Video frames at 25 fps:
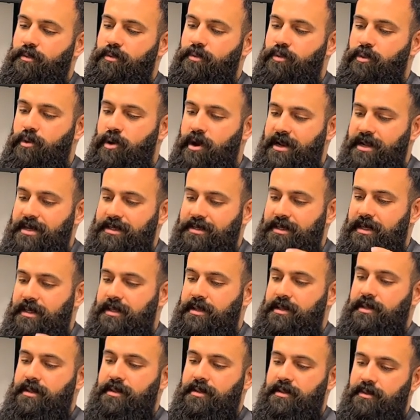what is
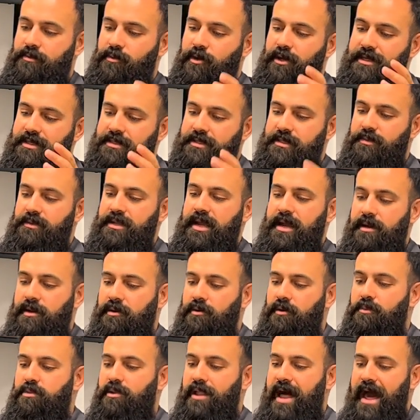it? What is the
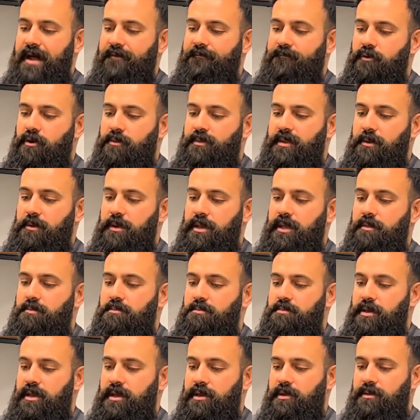technical platform that we
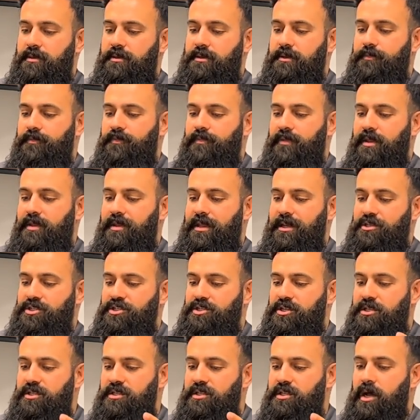can build that's
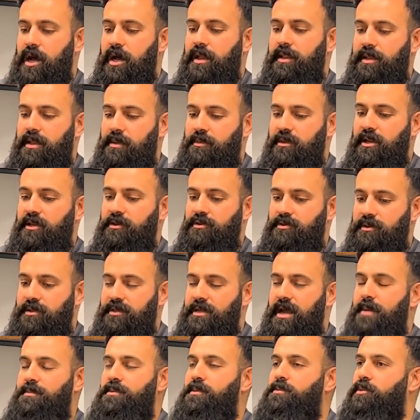just not limited to the
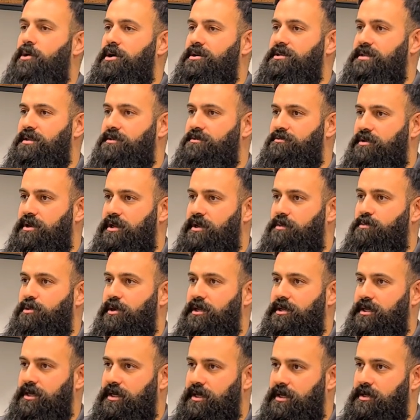type of parts that 3D
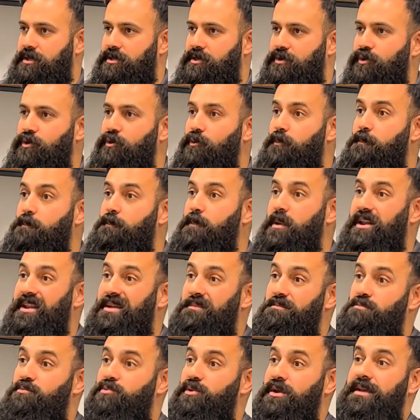printing can do, but
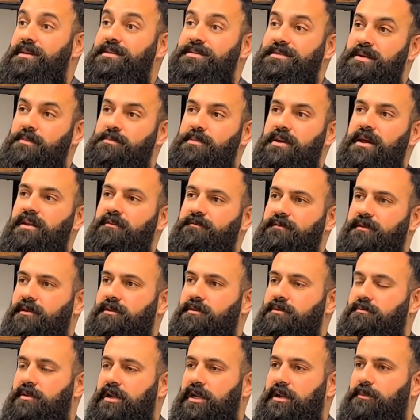mm-hmm. it brings the benefit
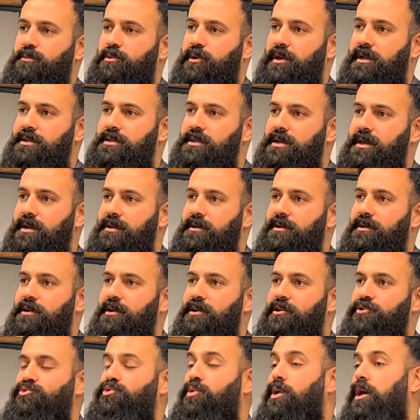of 3D printing
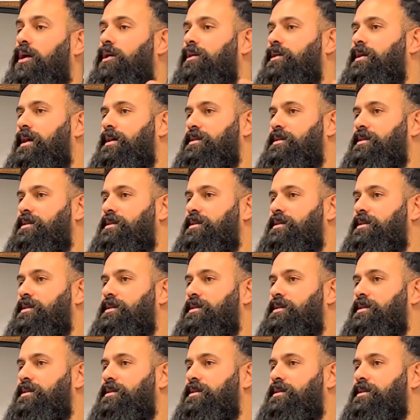to all